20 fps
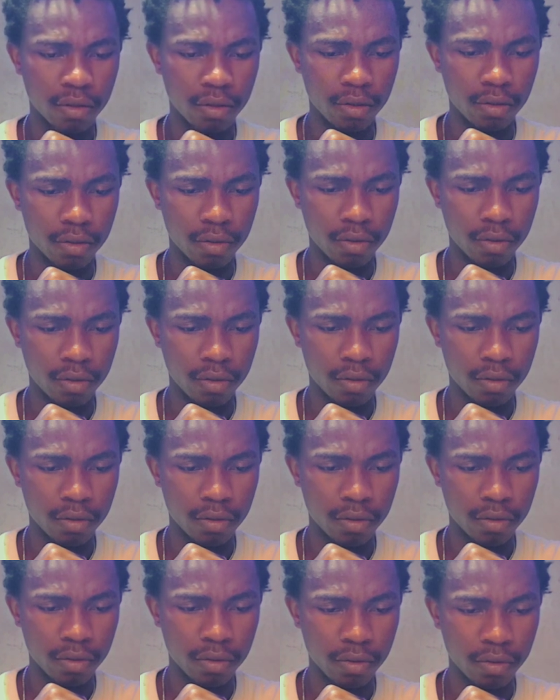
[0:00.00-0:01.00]

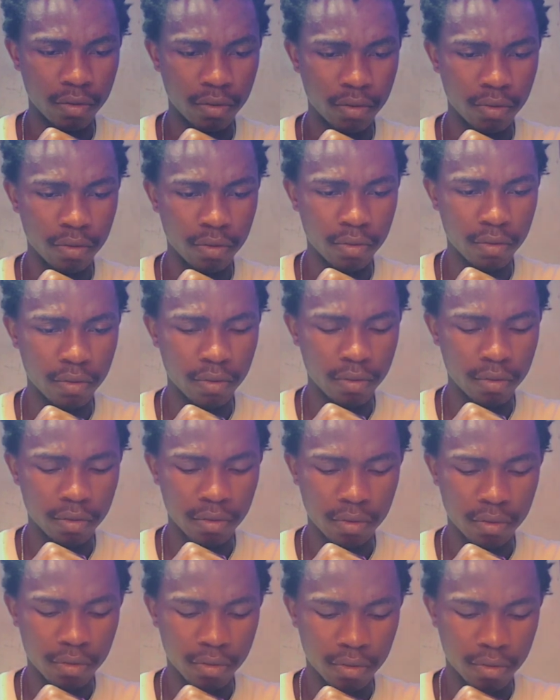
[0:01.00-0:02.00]

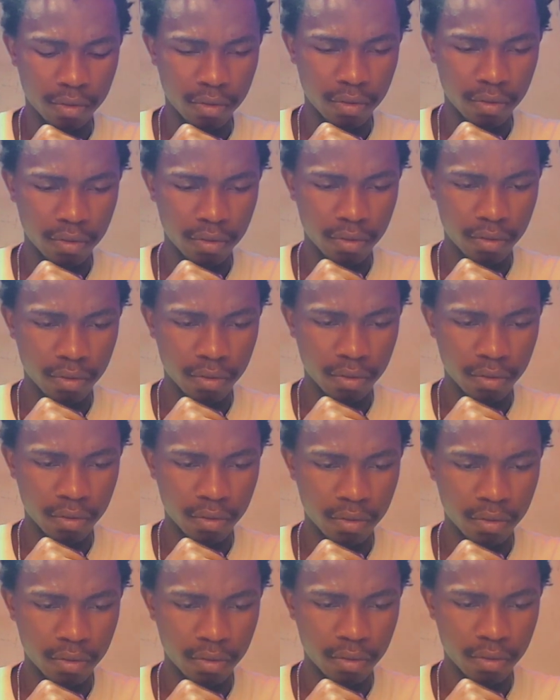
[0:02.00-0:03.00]

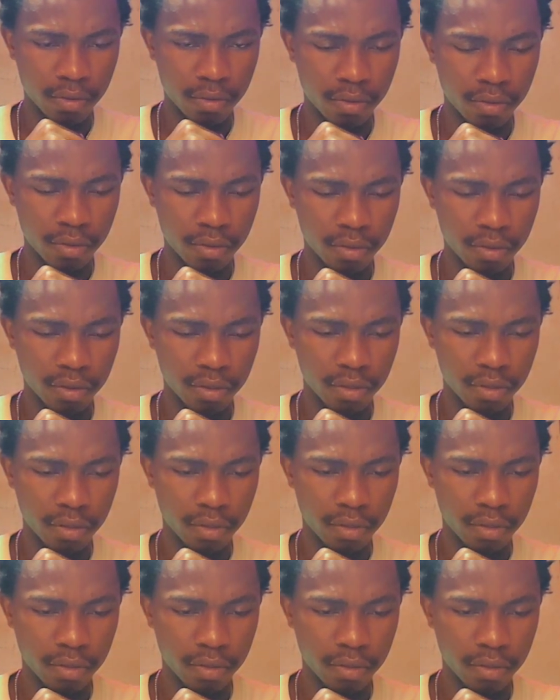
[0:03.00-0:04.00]

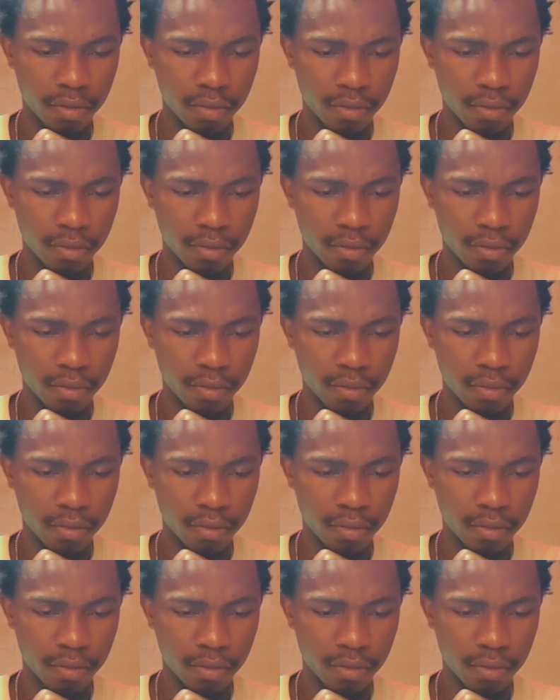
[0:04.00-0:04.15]
[no speech]